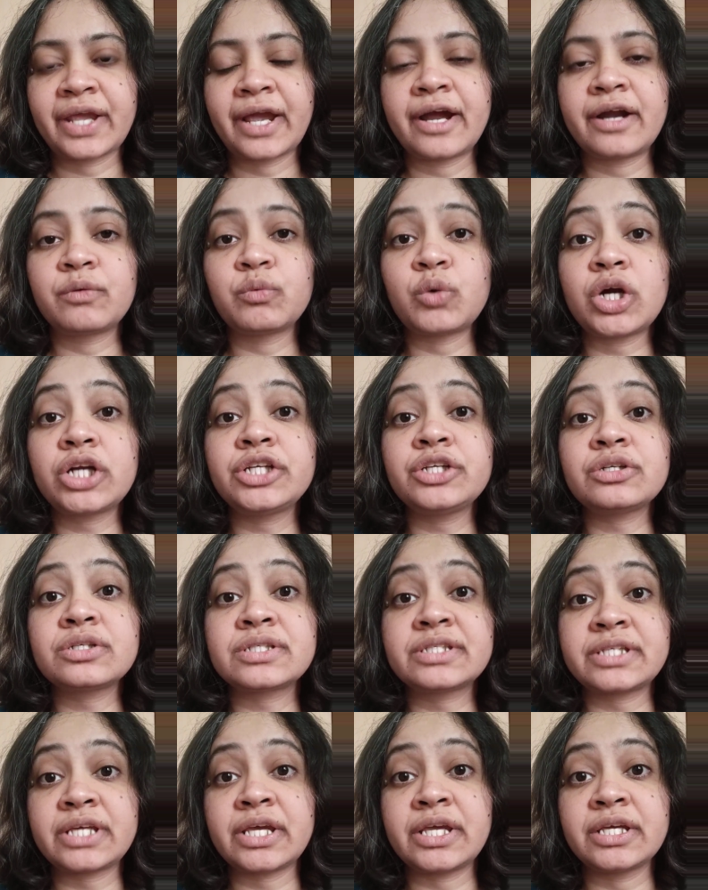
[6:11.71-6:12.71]
And what you're
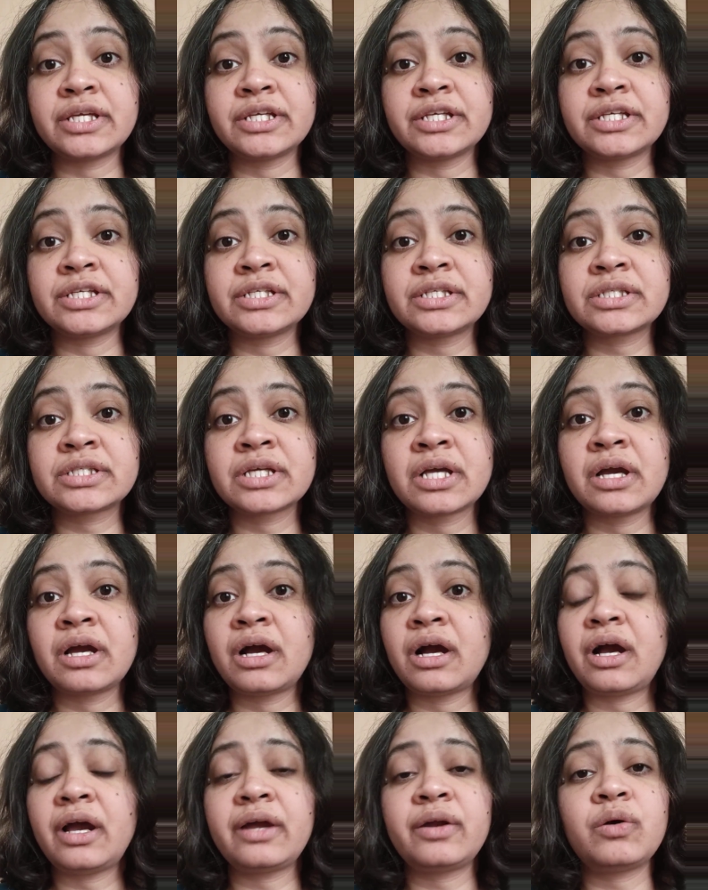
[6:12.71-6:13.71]
saying is,
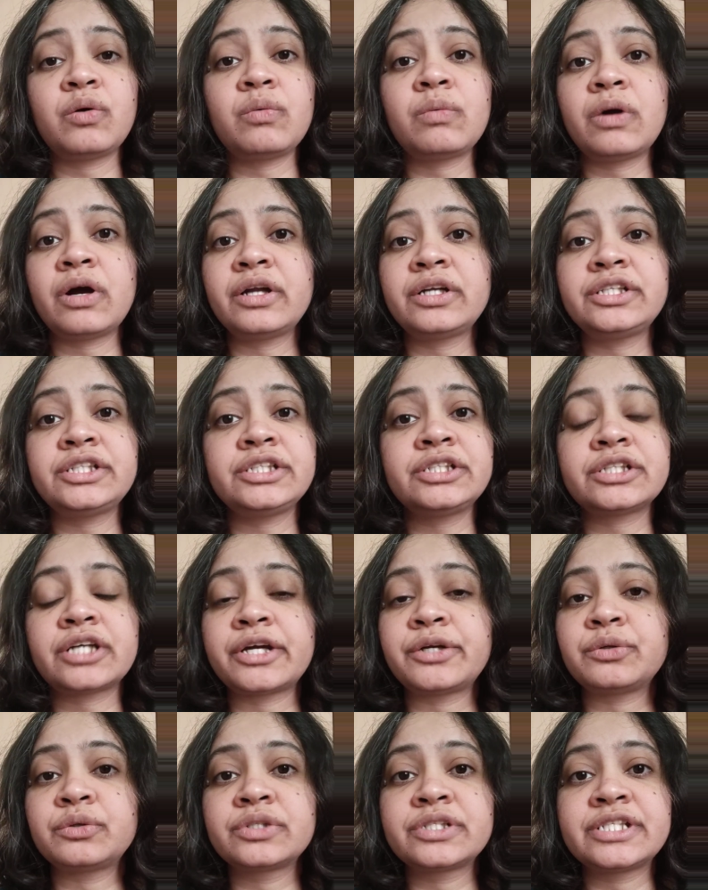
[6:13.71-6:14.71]
I don't want it,
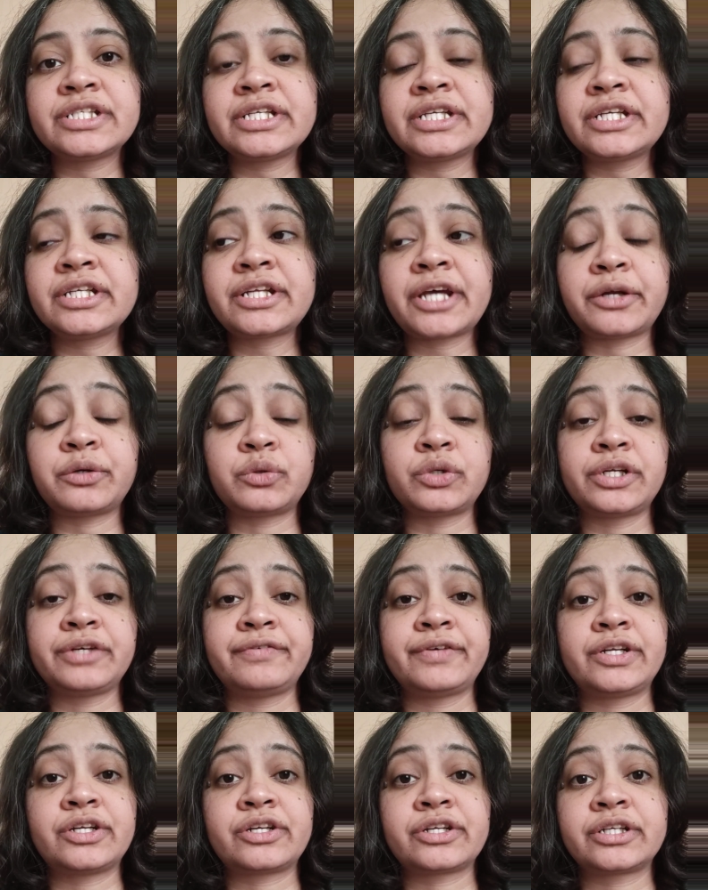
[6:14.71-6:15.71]
I don't seek it, I don't
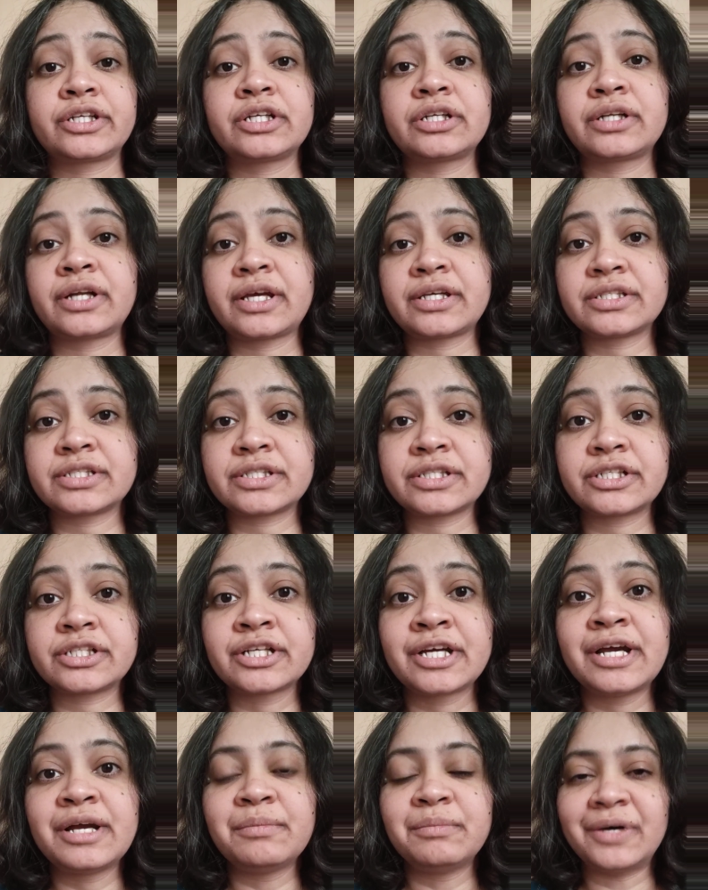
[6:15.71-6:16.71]
even recognize
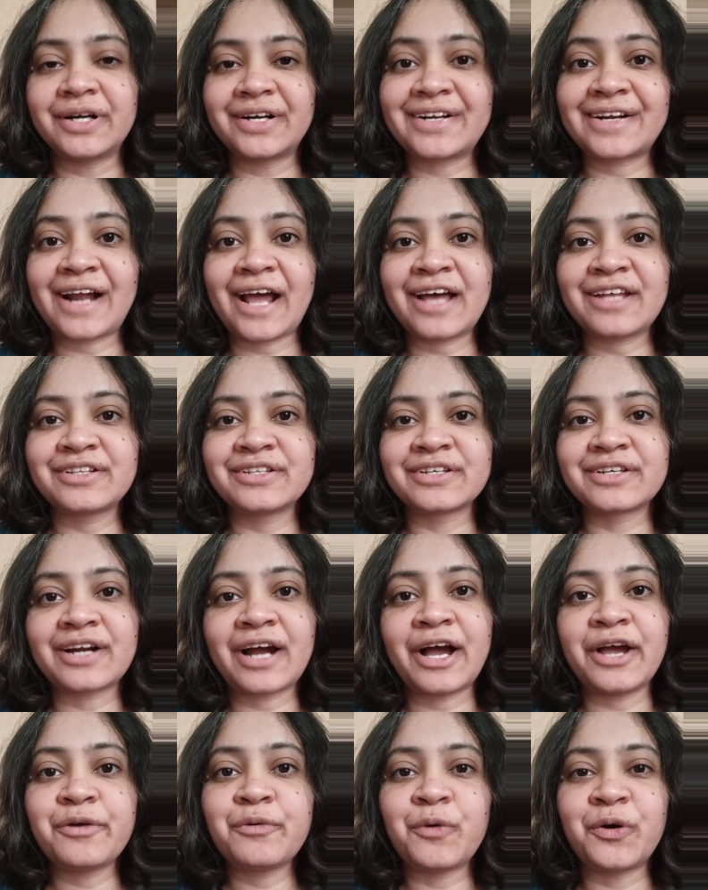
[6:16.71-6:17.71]
it. But rather,
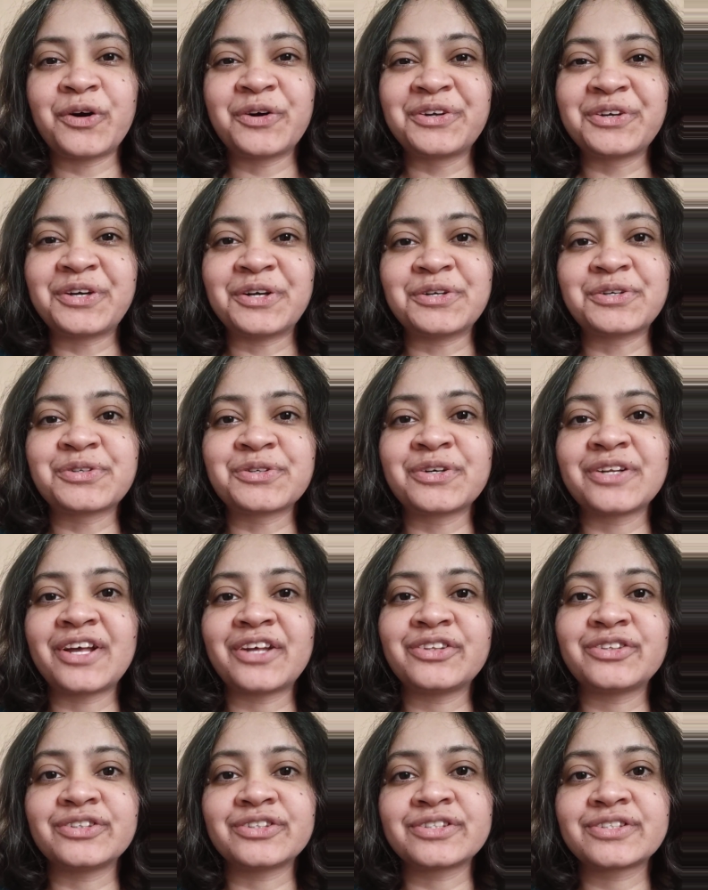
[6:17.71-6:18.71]
I want to control
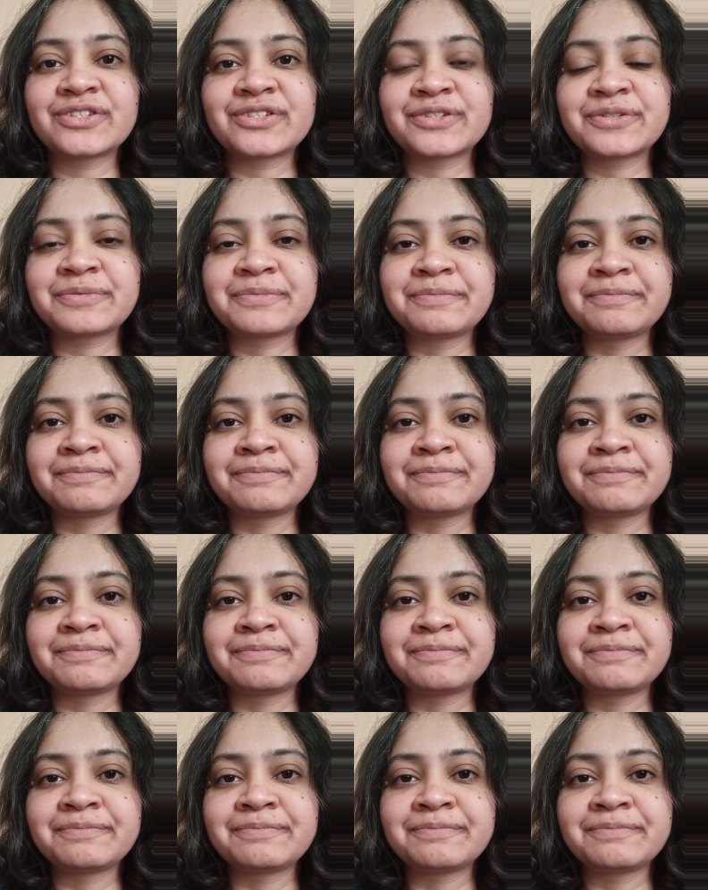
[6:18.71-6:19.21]
others.